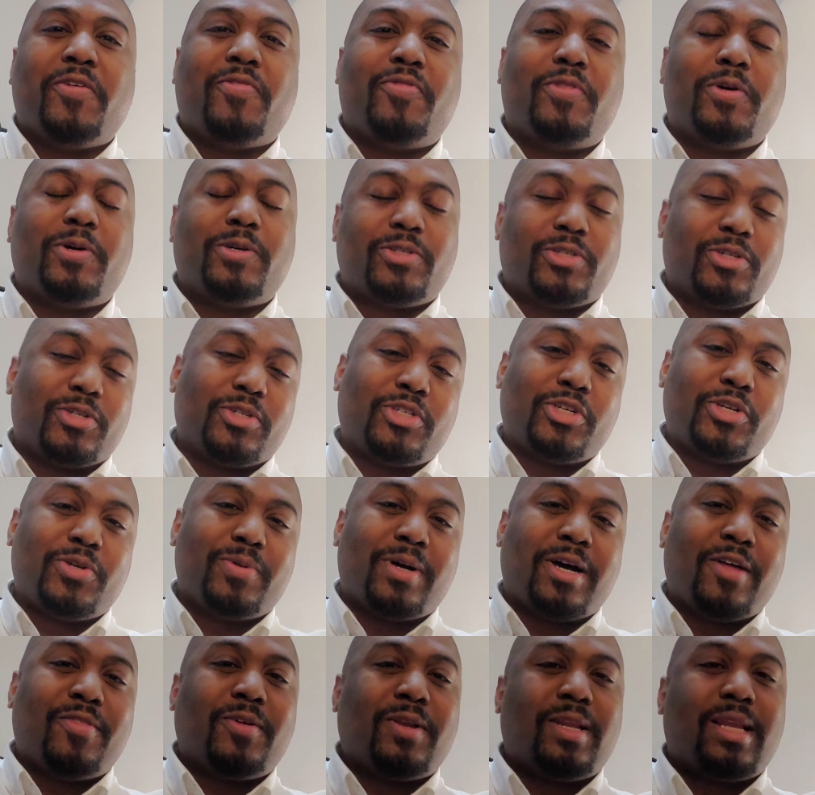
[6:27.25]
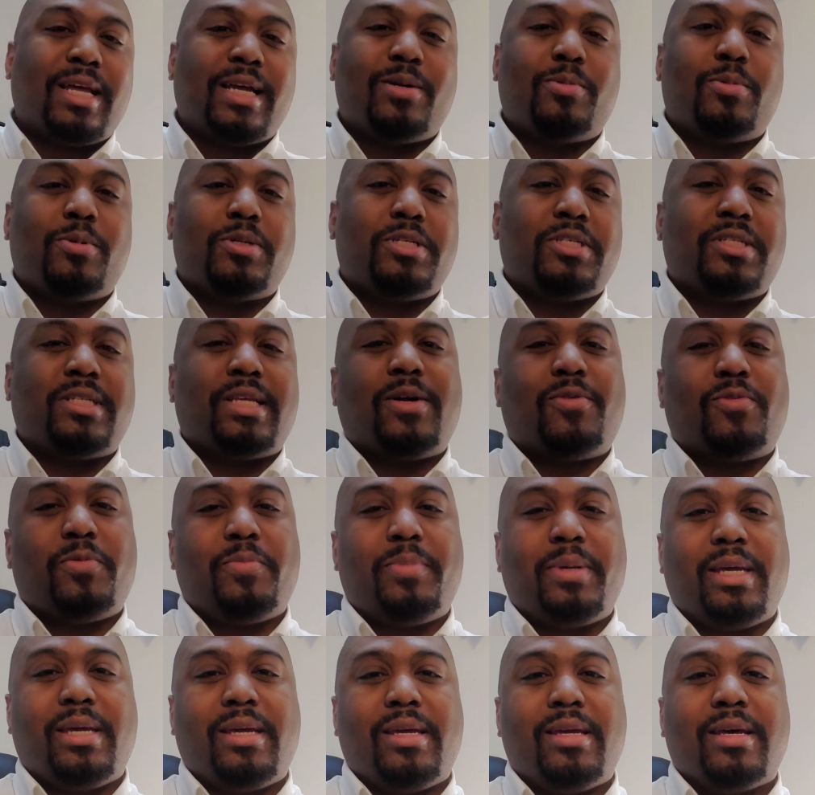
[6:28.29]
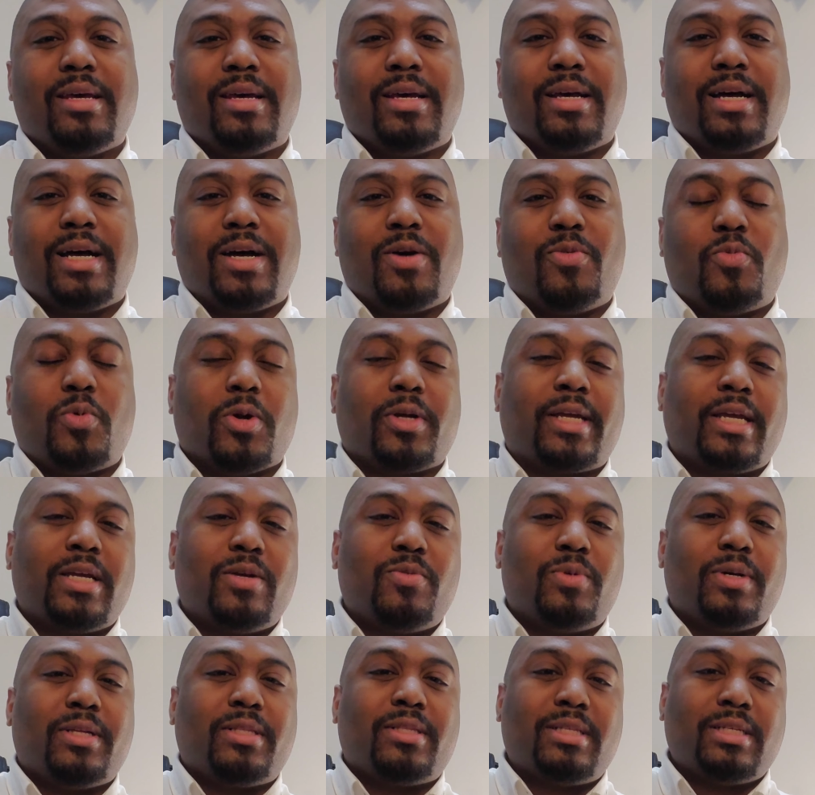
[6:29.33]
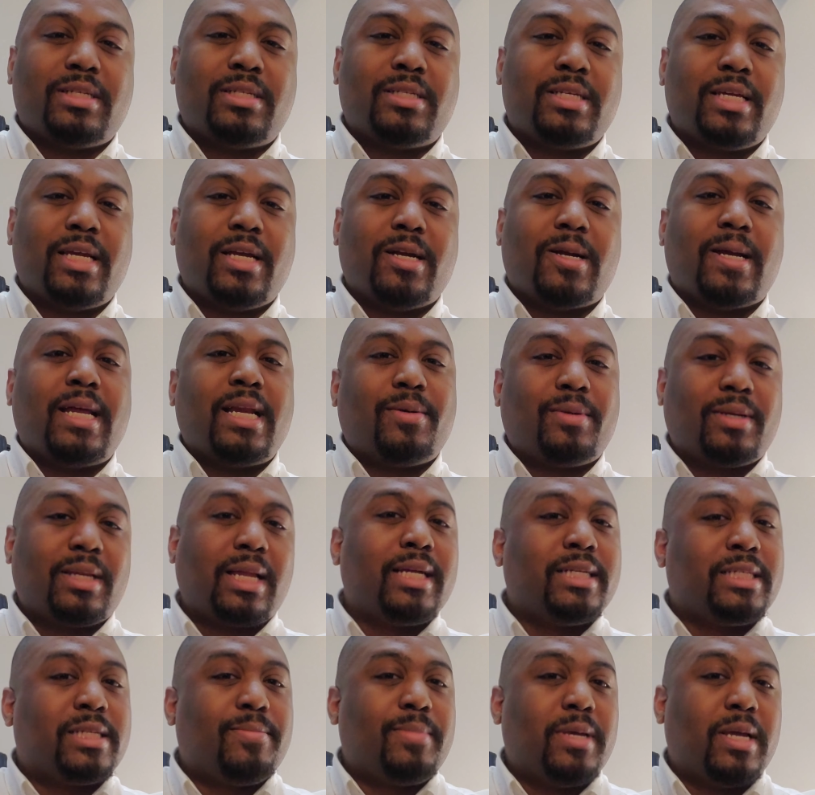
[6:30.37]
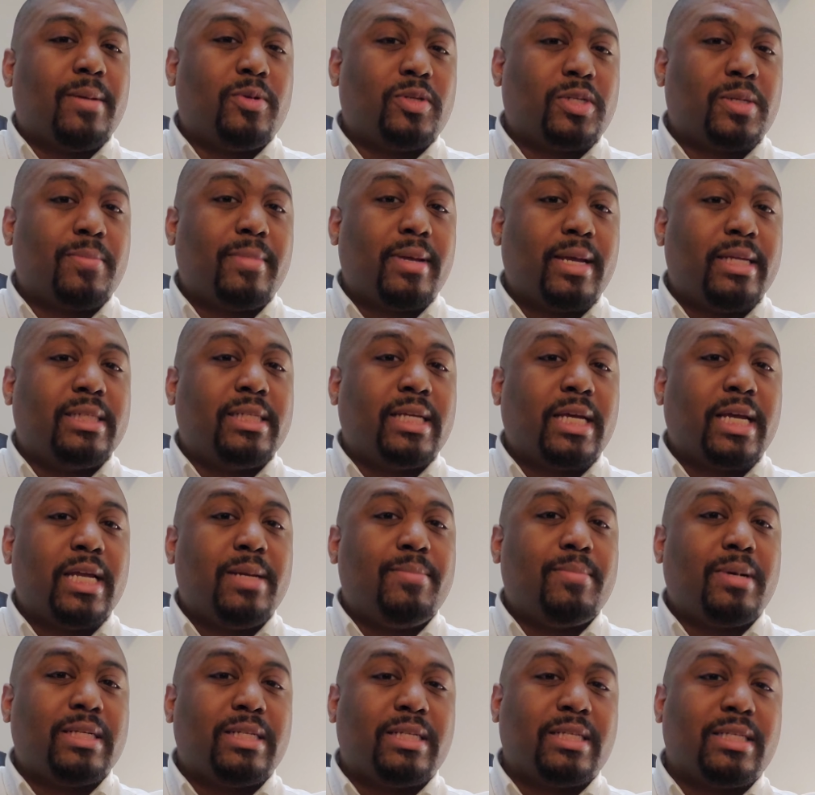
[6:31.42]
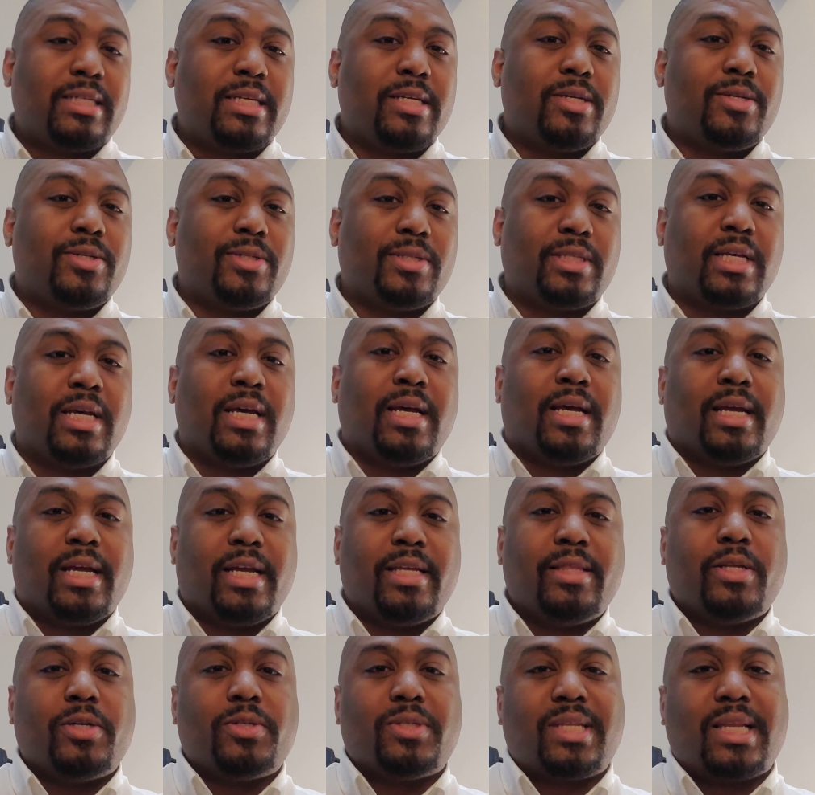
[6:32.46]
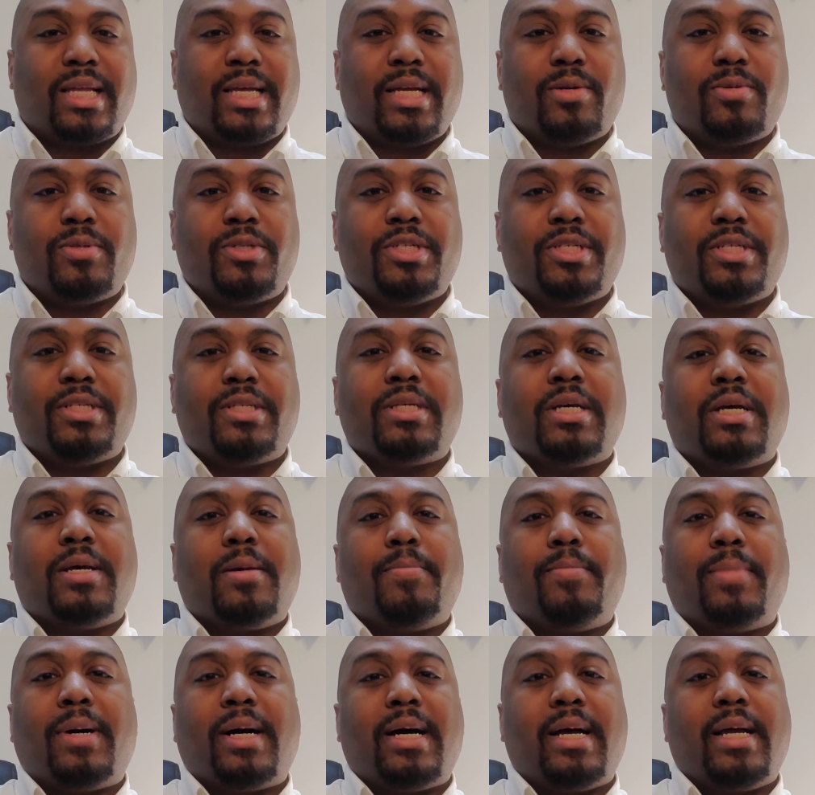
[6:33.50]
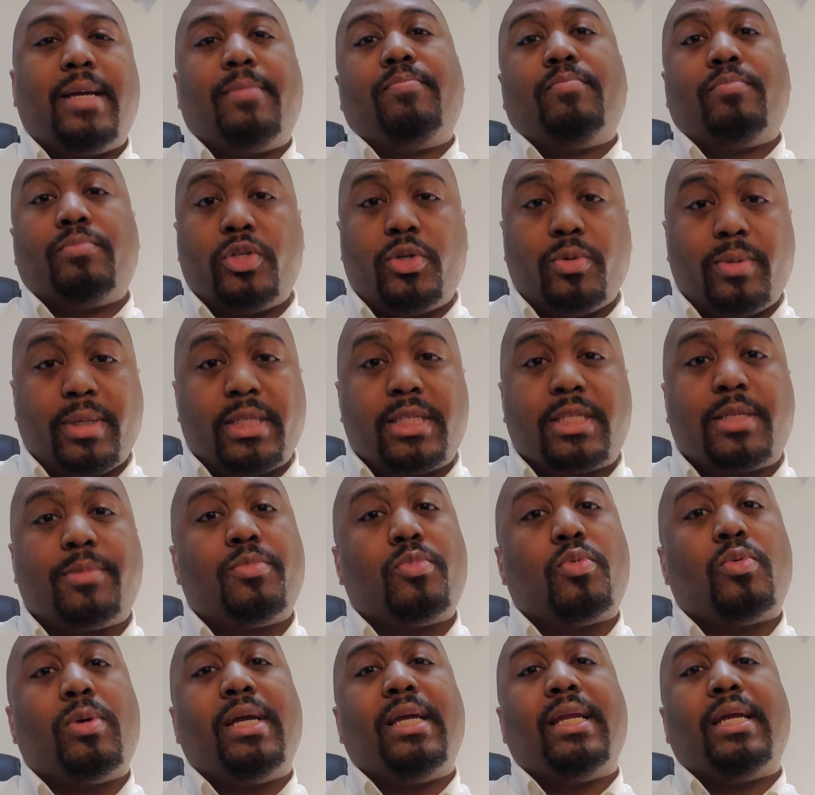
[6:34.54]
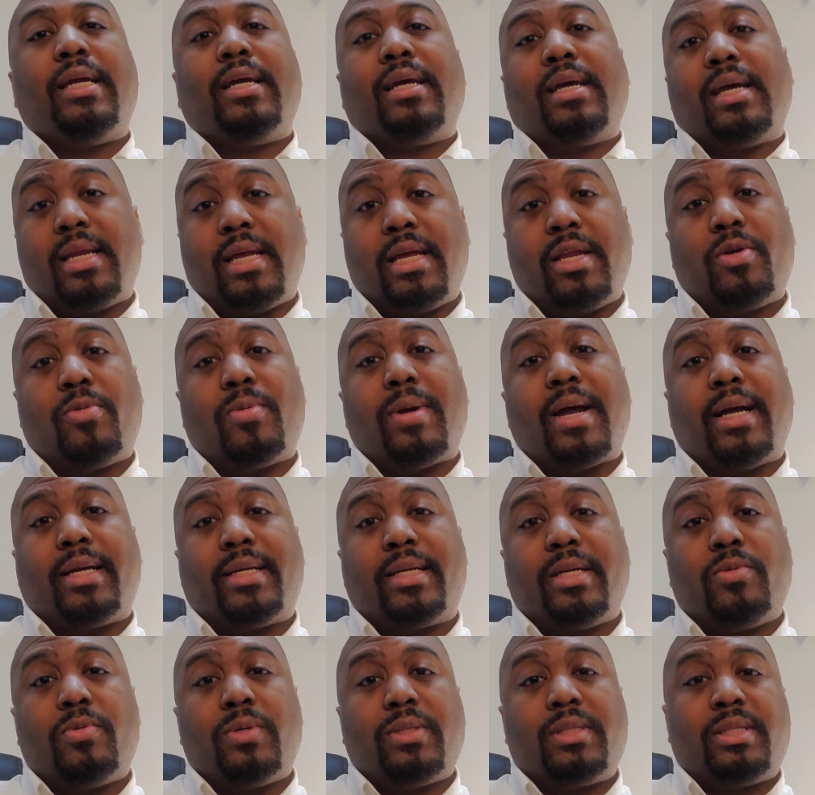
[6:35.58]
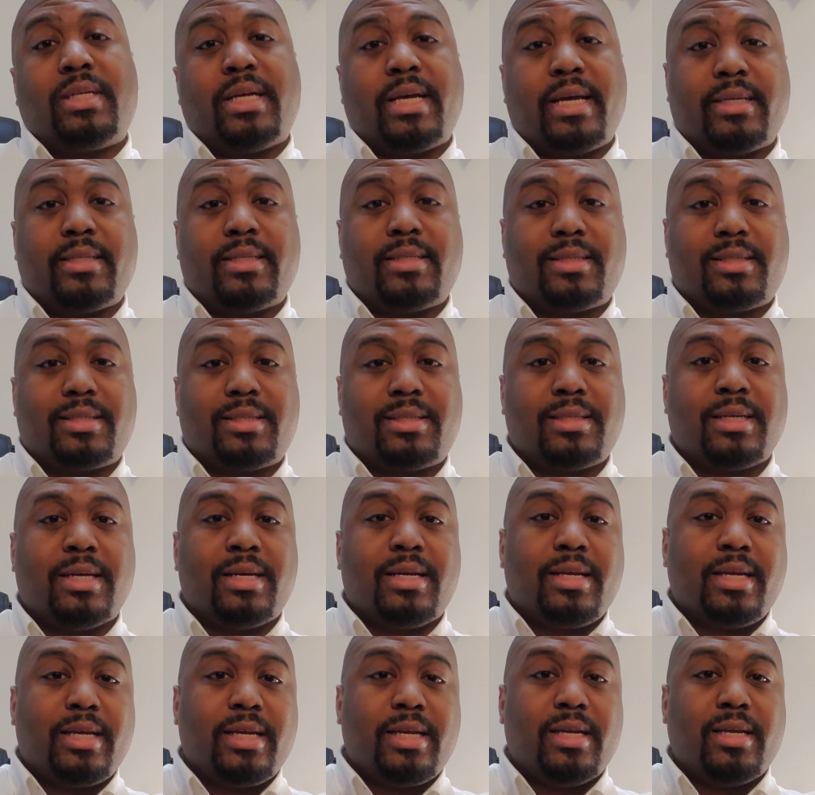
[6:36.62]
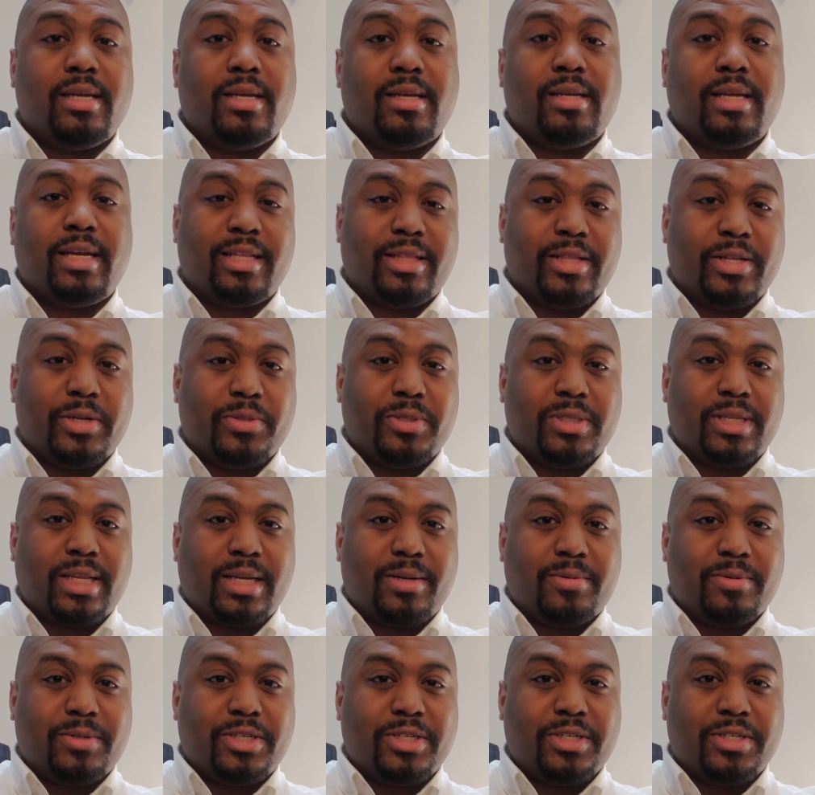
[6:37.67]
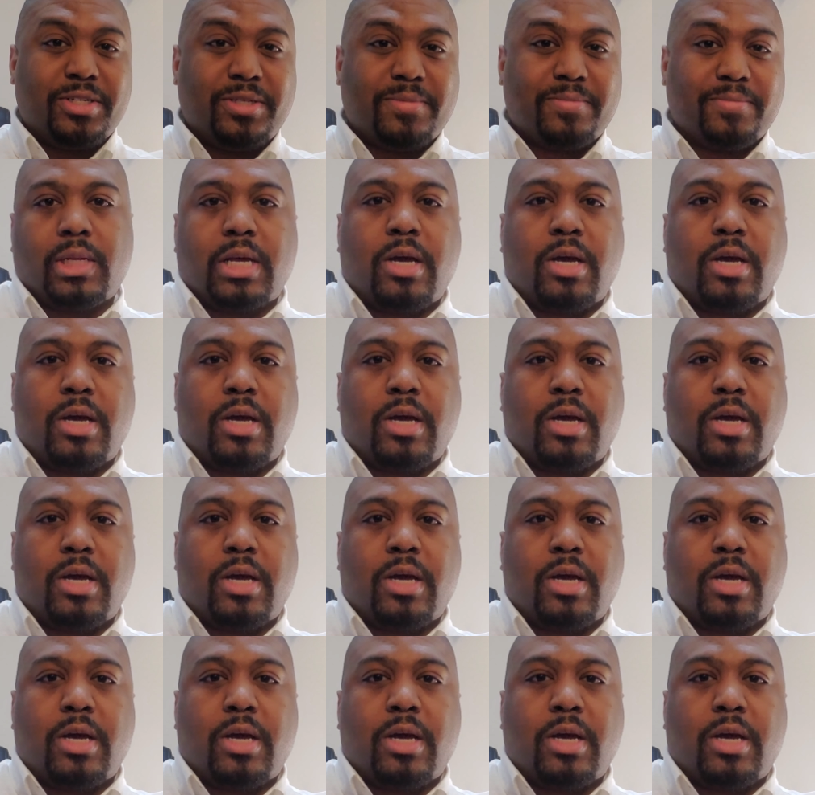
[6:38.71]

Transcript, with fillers: Those are two other languages that I will be uh, working with this year, and I would like to be able to maintain my skills in those languages by doing some reading and interacting with texts in, in those languages.